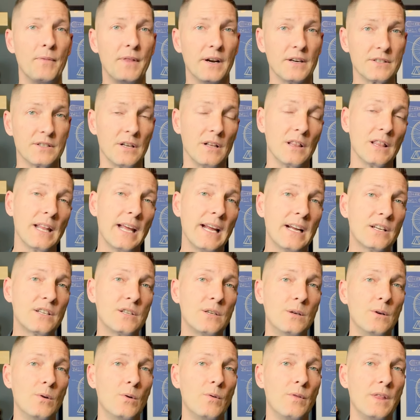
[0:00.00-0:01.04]
there's a link
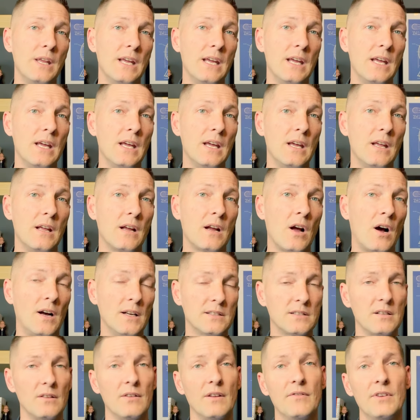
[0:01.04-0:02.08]
to the
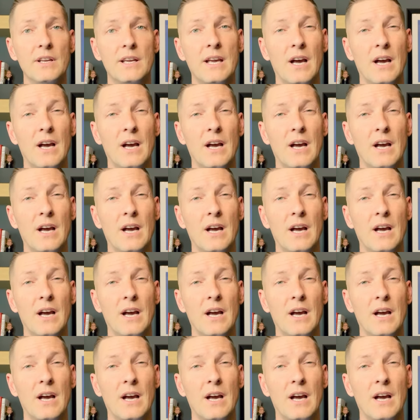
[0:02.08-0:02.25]
cost of living